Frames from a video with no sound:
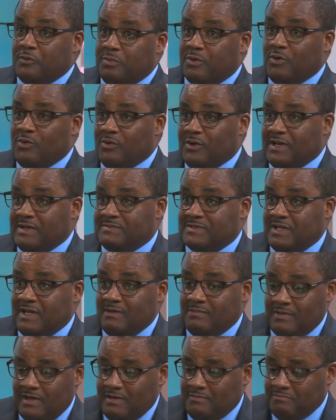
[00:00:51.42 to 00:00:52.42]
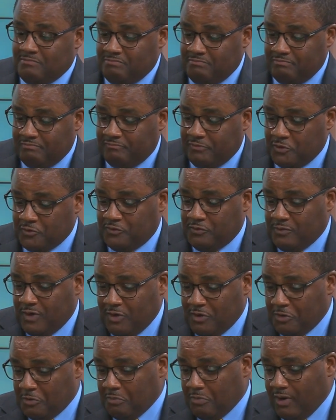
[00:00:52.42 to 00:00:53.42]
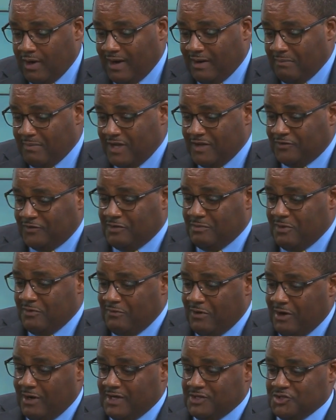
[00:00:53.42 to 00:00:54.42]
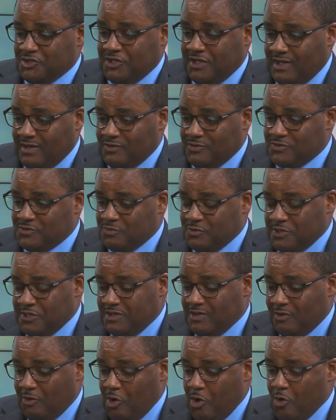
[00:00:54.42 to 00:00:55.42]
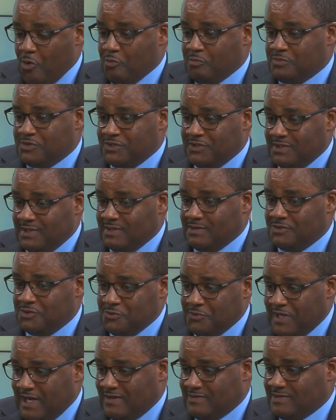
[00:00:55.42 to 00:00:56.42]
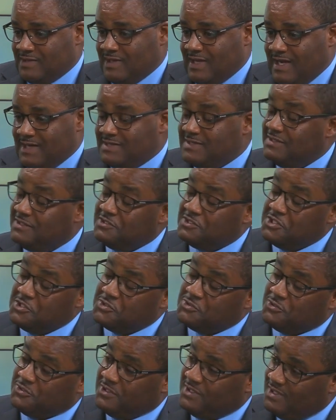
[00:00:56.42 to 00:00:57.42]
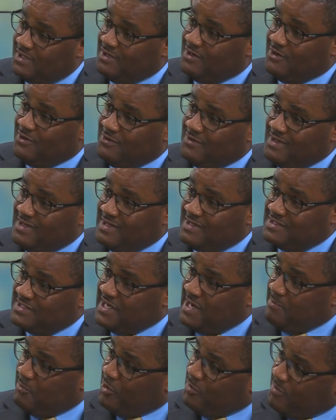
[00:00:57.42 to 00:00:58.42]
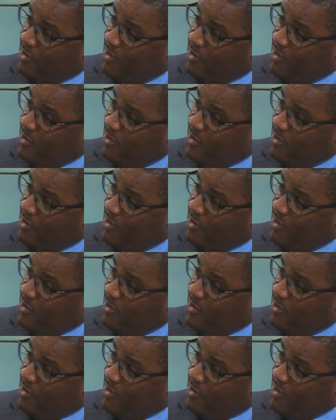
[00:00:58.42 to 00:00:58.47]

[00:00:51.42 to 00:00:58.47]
programs. I, I'm first of all, going to brag about some of our educators. We are home to the 2019 Teacher of the Year, there Tamara